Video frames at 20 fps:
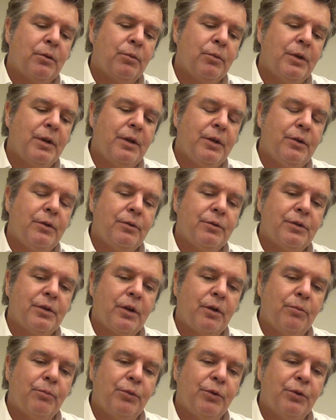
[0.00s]
we use
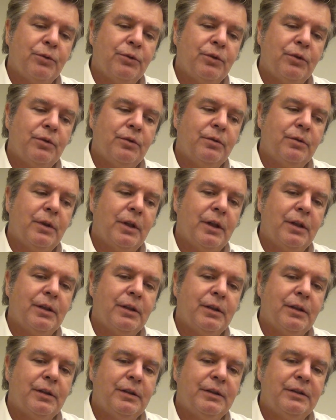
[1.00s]
a computer,
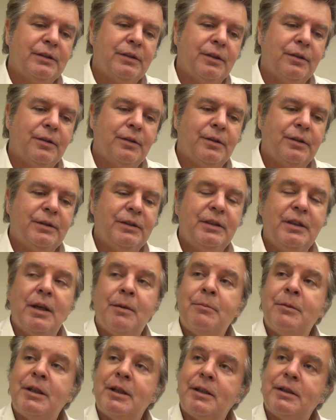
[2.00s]
and it's a
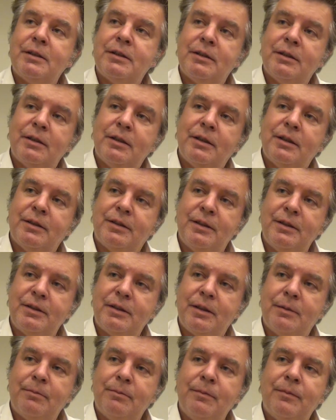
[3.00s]
DMX
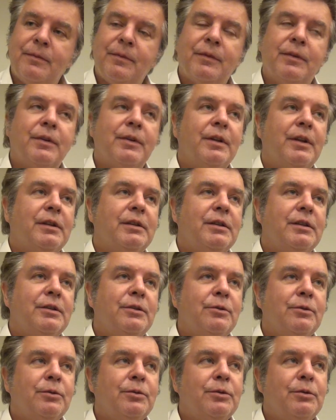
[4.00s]
system that
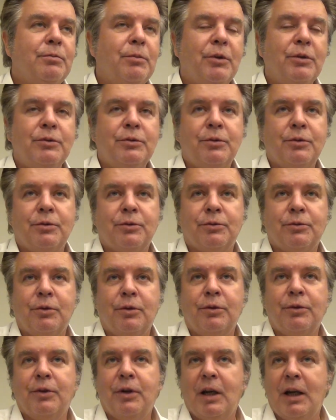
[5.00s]
is used both to
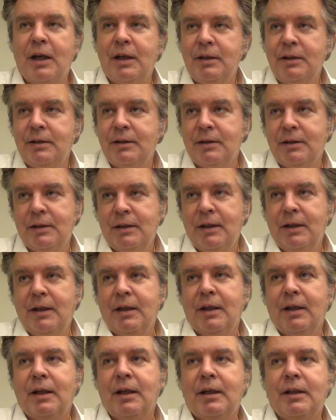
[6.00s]
control the light
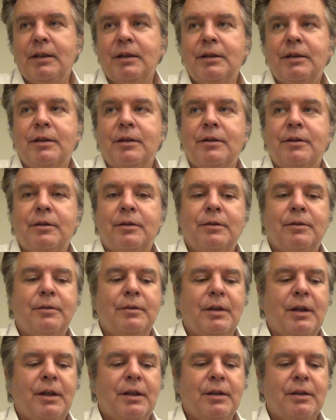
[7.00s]
and
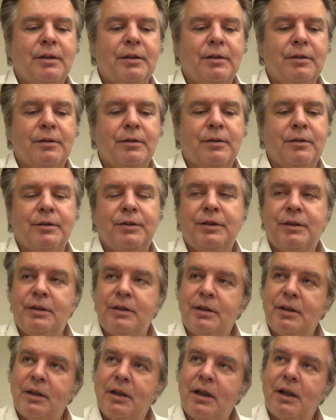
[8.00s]
the
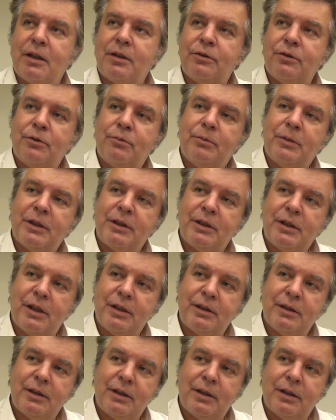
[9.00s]

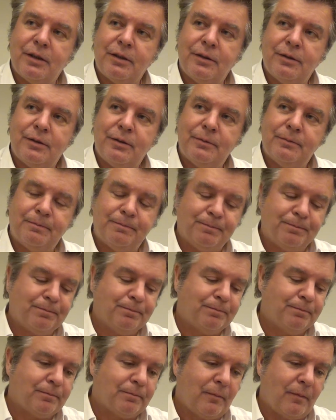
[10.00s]
electromagnetic
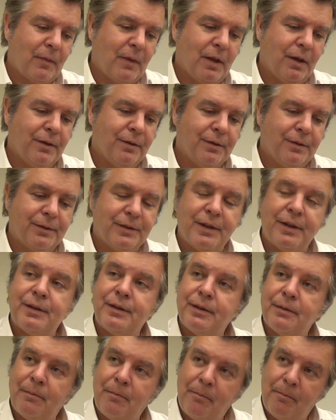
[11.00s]
things.